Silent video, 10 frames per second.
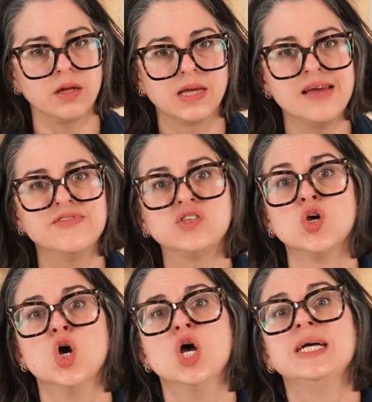canvas,
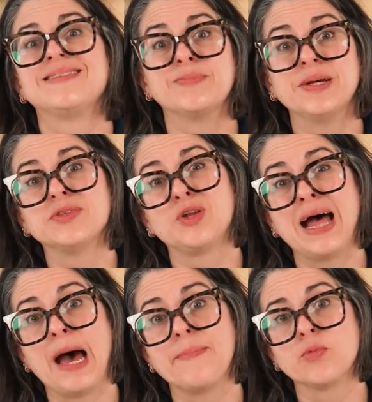sometimes it'll
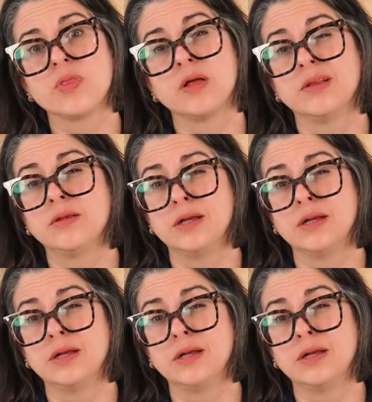happen with like